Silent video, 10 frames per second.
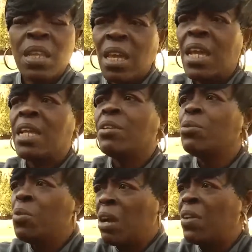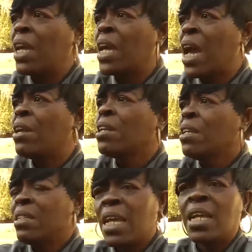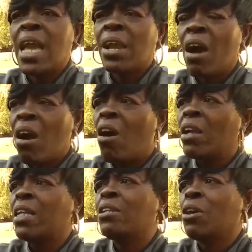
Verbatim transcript: and whoever that got that got hard and